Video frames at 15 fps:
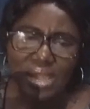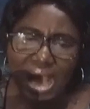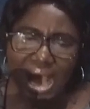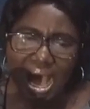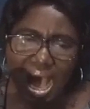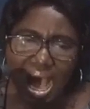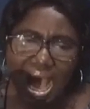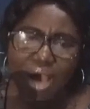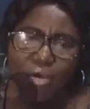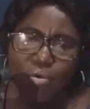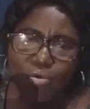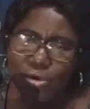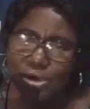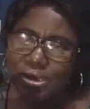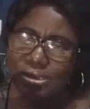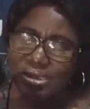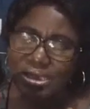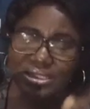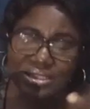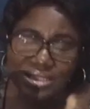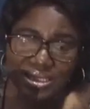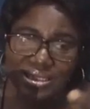How
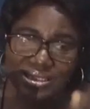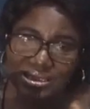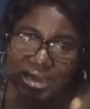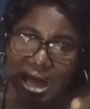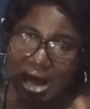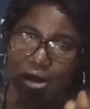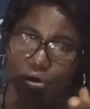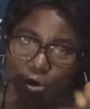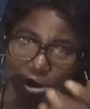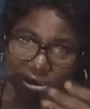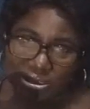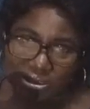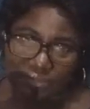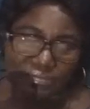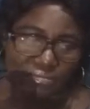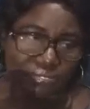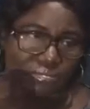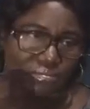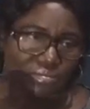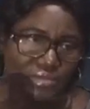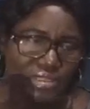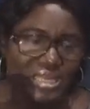these things are gotten,
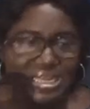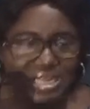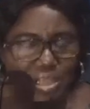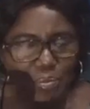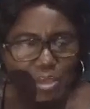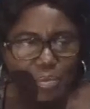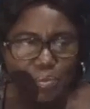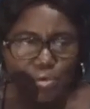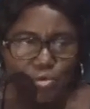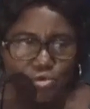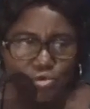let the people